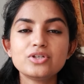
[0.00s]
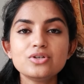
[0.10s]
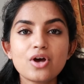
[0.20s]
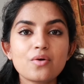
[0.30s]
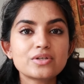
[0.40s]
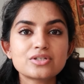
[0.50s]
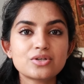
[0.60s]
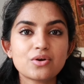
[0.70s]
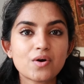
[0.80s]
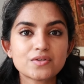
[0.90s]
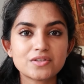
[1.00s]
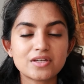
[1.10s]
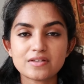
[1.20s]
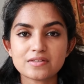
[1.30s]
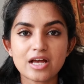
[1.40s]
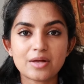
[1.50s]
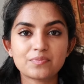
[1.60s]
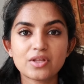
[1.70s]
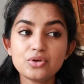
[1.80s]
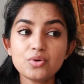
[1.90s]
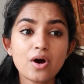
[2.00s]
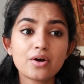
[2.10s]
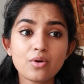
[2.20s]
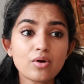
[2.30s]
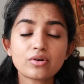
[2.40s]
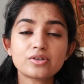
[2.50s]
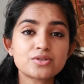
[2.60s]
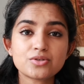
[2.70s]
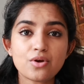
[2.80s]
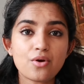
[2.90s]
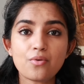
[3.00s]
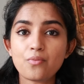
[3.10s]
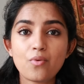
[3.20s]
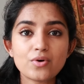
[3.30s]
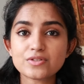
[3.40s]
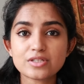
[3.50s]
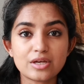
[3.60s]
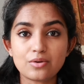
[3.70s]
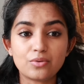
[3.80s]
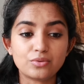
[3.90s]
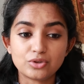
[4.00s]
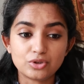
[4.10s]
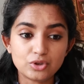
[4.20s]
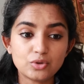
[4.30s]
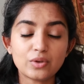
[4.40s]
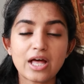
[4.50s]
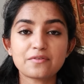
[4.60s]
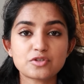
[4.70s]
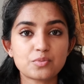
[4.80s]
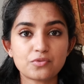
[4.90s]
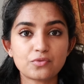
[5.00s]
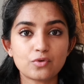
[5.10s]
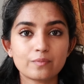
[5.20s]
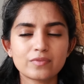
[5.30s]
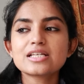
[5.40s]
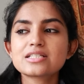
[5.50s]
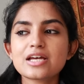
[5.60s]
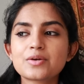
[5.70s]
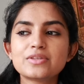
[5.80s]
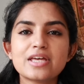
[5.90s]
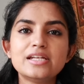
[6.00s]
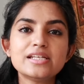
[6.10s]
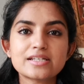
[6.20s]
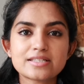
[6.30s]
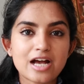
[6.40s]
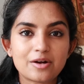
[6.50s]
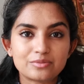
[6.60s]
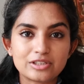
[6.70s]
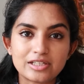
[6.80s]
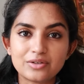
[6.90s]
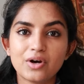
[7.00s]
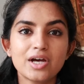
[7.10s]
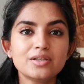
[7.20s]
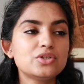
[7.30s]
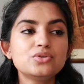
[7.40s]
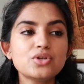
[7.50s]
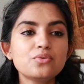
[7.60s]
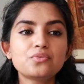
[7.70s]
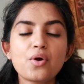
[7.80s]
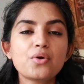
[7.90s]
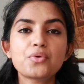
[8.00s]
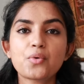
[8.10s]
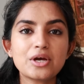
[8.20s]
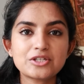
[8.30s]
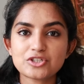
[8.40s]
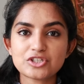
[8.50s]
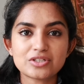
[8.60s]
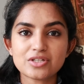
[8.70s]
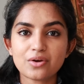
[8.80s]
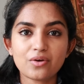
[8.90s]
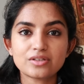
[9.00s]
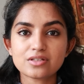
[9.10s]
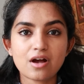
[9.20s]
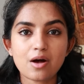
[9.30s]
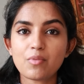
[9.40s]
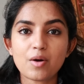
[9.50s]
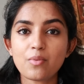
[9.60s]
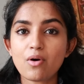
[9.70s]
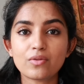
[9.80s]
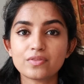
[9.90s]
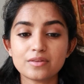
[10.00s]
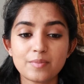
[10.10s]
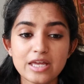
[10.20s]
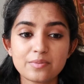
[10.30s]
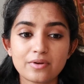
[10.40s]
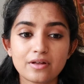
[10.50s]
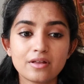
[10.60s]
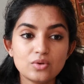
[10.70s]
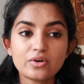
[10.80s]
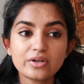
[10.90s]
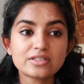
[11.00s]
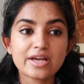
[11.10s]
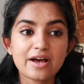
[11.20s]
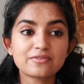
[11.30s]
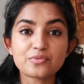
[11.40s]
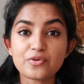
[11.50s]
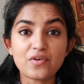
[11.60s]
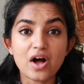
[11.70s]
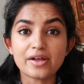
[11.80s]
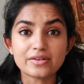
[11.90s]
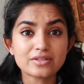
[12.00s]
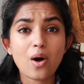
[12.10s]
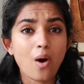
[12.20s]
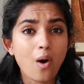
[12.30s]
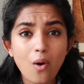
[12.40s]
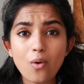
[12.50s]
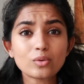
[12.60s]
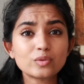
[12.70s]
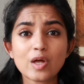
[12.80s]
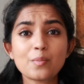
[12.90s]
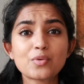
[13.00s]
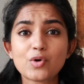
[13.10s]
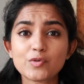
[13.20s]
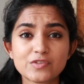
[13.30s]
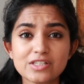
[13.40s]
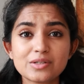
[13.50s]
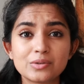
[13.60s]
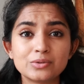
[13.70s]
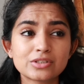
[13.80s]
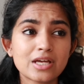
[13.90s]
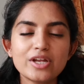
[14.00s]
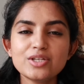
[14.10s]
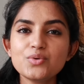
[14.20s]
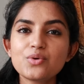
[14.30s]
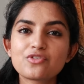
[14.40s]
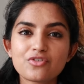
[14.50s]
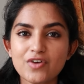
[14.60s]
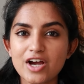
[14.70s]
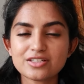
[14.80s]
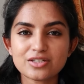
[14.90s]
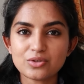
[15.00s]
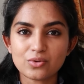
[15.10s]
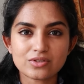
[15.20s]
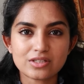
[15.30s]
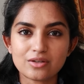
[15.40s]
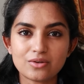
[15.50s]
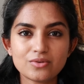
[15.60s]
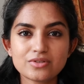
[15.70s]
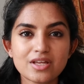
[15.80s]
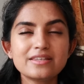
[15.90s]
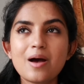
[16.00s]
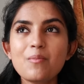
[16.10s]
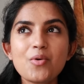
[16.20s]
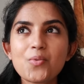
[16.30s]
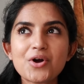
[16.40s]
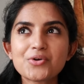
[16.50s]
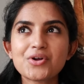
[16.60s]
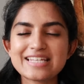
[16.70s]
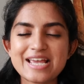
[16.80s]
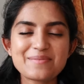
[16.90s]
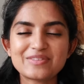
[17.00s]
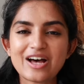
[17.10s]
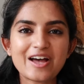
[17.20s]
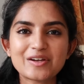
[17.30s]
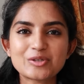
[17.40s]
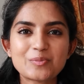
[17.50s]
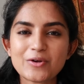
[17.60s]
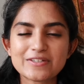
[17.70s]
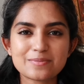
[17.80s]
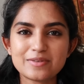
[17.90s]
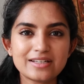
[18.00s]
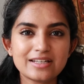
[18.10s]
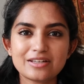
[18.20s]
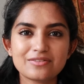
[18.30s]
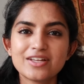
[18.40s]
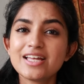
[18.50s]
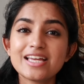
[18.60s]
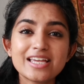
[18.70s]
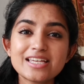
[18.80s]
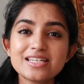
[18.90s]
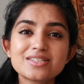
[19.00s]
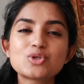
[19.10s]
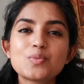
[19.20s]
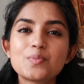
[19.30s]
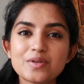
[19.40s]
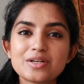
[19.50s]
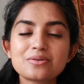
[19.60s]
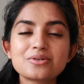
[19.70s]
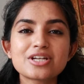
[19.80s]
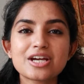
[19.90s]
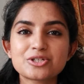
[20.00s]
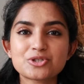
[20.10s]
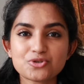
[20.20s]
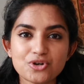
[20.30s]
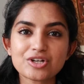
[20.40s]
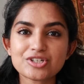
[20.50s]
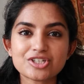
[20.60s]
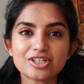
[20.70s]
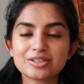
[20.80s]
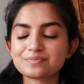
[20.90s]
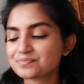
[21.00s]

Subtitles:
When you go into your OSCE exam, you are not going to know what skill you will have to perform. That's like with any exam really, right? You don't know the questions that are going to come up on the paper. You are going to have to revise a whole number of skills. When you are revising your skills, the number one tip that I could possibly give is to build a structure,